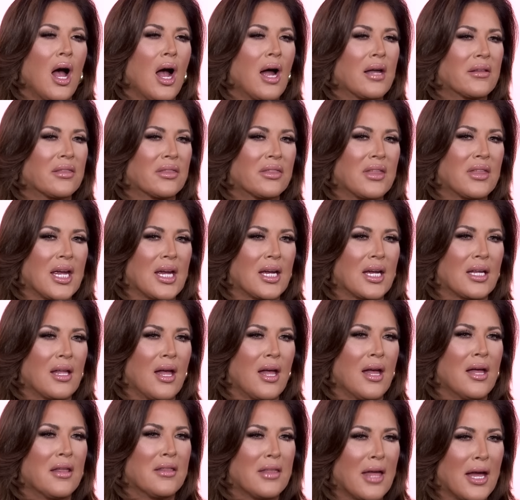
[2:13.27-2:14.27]
I think
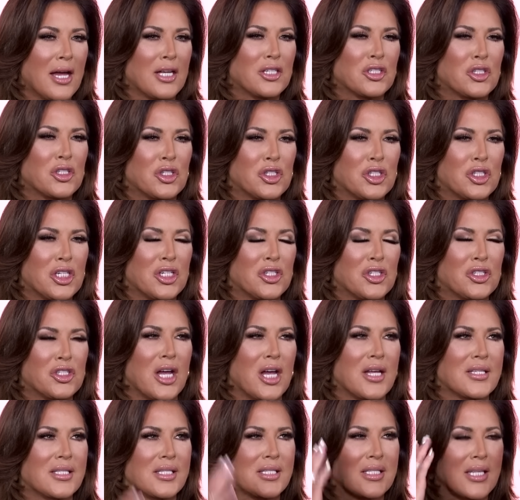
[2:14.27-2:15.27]
that she
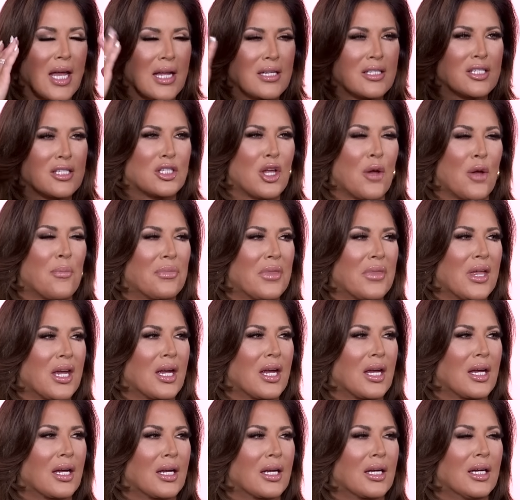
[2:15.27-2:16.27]
just said
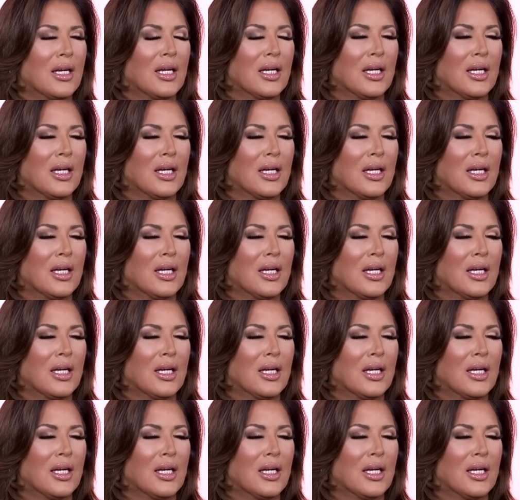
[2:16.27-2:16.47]
something